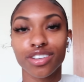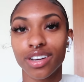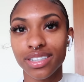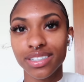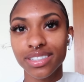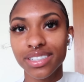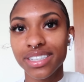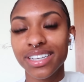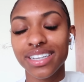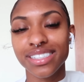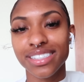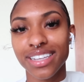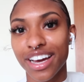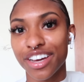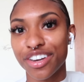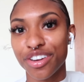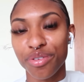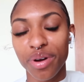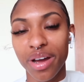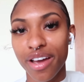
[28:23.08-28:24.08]
crazy because
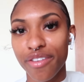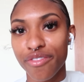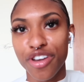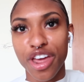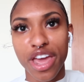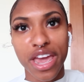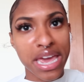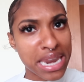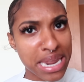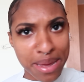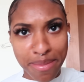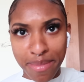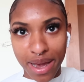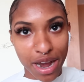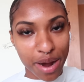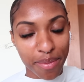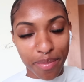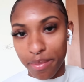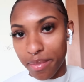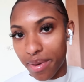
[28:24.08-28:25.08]
I don't have any
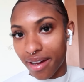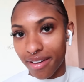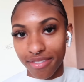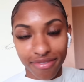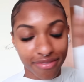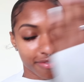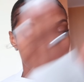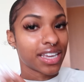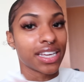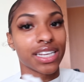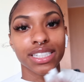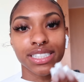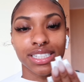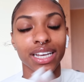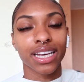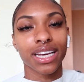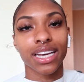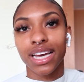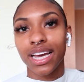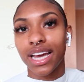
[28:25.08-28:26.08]
makeup on my face.
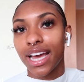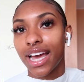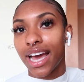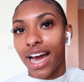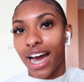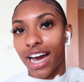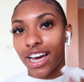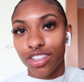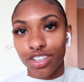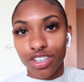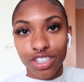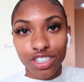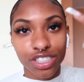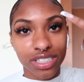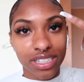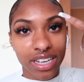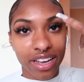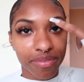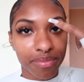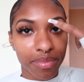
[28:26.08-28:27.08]
Like, I literally
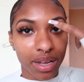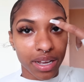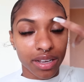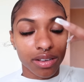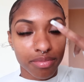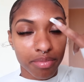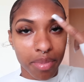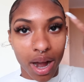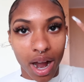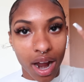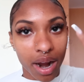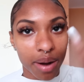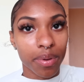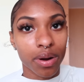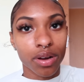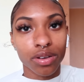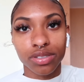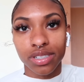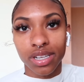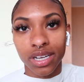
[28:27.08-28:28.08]
just have my
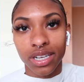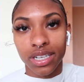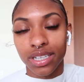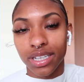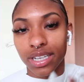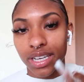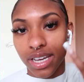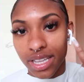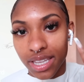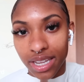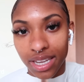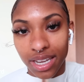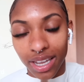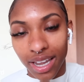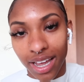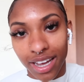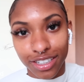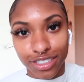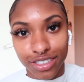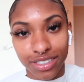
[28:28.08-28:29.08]
eyebrows done and then the
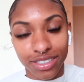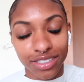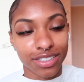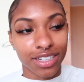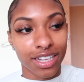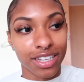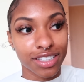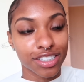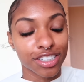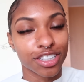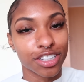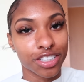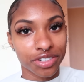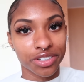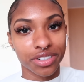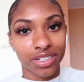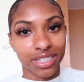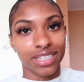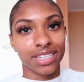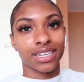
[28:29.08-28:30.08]
lashes. That's
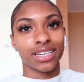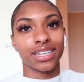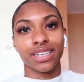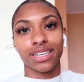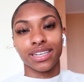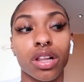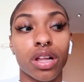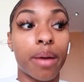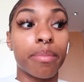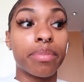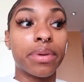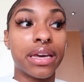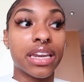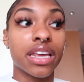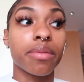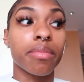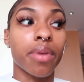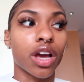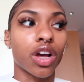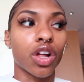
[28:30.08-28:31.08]
literally it. I'm
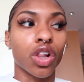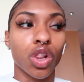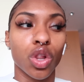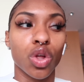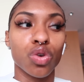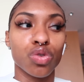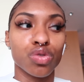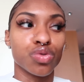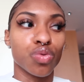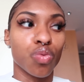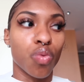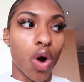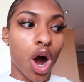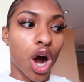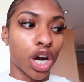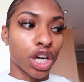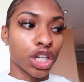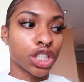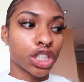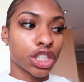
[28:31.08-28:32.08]
getting my clothes
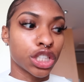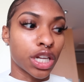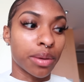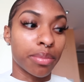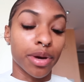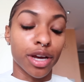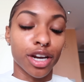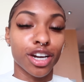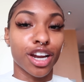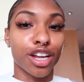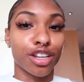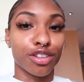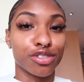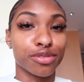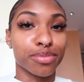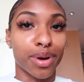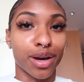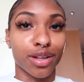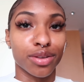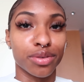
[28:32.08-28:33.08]
washed. They better not
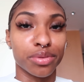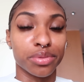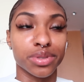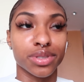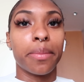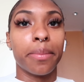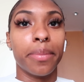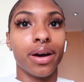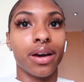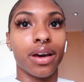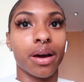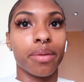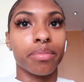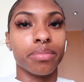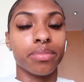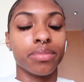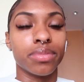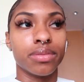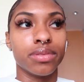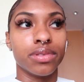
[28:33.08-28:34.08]
lose my clothes, but
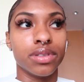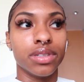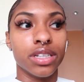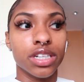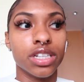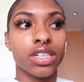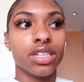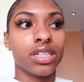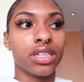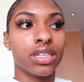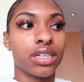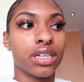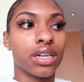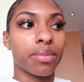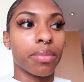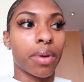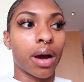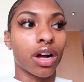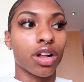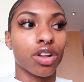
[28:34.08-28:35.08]
I'm literally
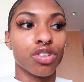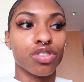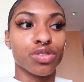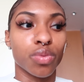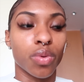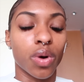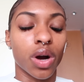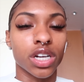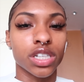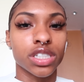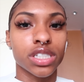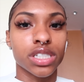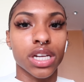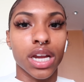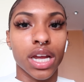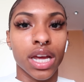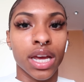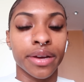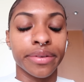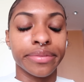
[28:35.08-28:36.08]
getting my clothes washed
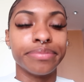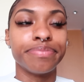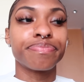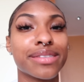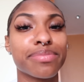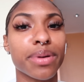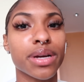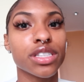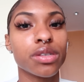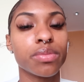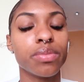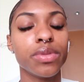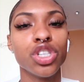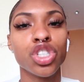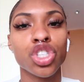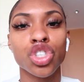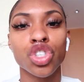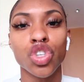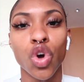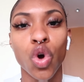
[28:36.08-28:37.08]
and it's about to be
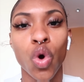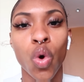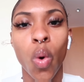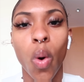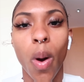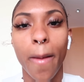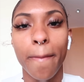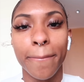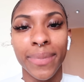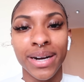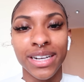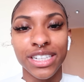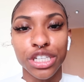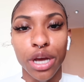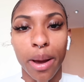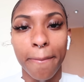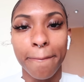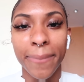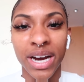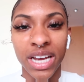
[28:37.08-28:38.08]
so much
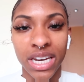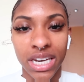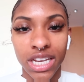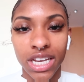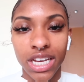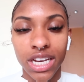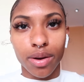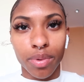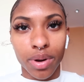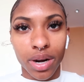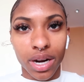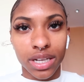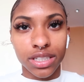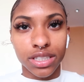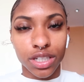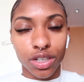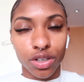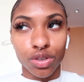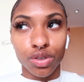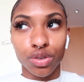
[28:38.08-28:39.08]
money. When I
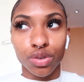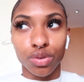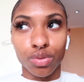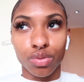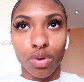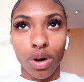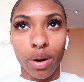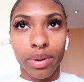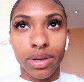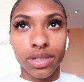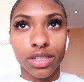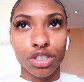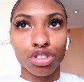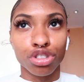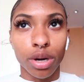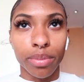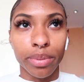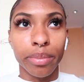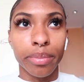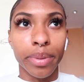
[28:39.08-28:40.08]
tell you, I'm about to
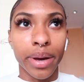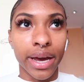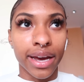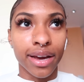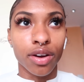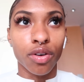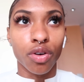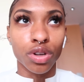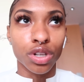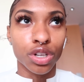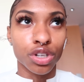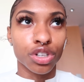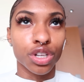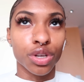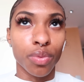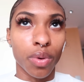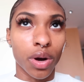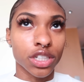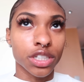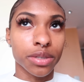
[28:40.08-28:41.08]
drop a bag on
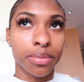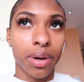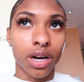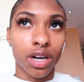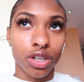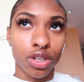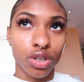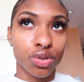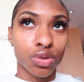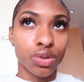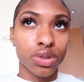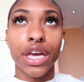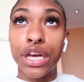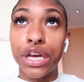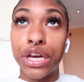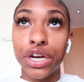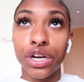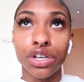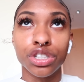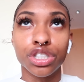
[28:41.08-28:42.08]
literally washing my clothes
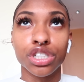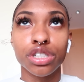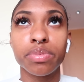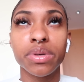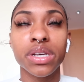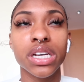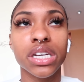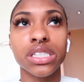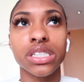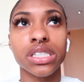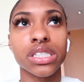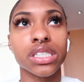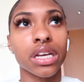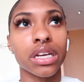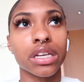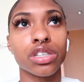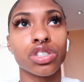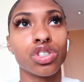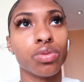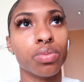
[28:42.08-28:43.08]
here just because it's
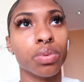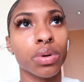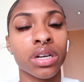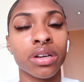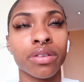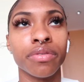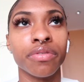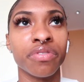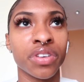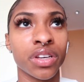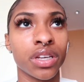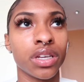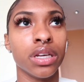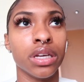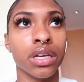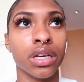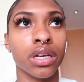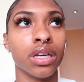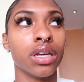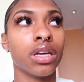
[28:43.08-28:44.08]
like super
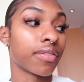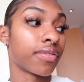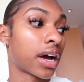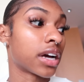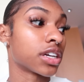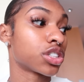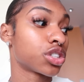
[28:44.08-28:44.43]
convenient. I